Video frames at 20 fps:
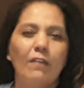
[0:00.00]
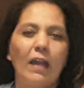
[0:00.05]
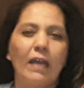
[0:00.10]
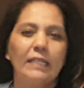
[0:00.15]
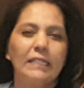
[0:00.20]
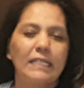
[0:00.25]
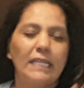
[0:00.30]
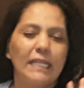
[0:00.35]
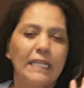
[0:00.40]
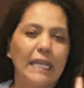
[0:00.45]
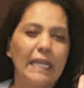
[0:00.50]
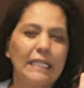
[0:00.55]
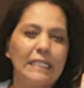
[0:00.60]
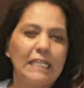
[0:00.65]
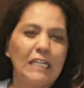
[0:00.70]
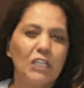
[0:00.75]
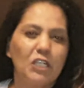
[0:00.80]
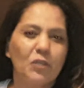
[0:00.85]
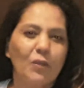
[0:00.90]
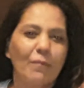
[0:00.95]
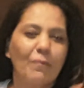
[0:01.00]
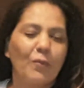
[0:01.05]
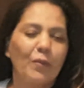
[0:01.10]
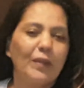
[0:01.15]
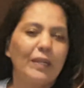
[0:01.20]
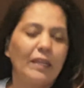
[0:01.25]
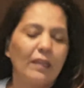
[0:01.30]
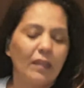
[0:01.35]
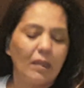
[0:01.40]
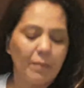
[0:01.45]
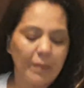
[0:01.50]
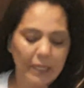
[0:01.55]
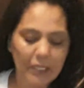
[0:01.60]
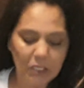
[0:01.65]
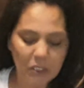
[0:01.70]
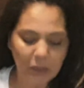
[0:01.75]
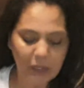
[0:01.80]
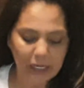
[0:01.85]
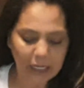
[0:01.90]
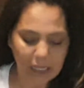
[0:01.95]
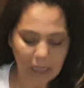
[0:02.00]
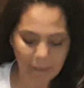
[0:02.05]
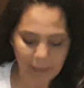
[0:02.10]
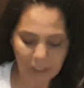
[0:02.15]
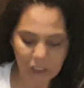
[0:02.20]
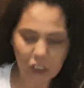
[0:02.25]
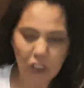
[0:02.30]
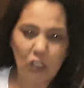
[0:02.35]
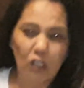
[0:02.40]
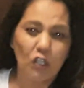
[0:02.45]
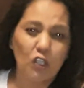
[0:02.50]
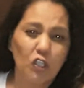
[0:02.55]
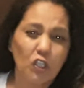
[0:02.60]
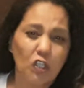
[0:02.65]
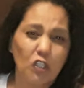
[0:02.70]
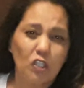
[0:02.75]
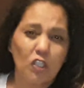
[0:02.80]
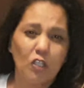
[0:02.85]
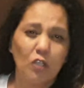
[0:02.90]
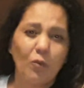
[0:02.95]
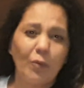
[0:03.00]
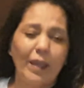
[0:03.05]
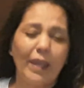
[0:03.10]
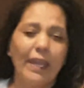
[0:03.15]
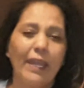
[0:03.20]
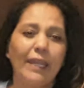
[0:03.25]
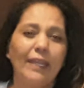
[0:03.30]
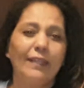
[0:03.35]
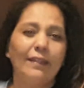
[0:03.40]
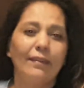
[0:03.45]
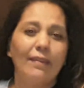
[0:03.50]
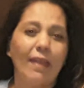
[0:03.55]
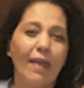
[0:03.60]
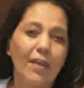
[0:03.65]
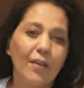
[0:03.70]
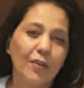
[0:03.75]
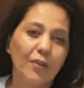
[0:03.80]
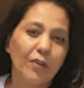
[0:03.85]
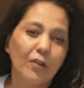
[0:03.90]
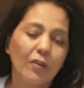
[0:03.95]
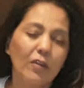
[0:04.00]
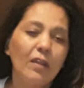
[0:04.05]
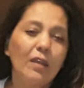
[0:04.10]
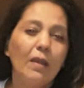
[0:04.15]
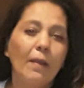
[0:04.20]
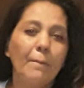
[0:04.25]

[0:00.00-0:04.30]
TK teacher at Bernie Elementary, coming to you to do a letter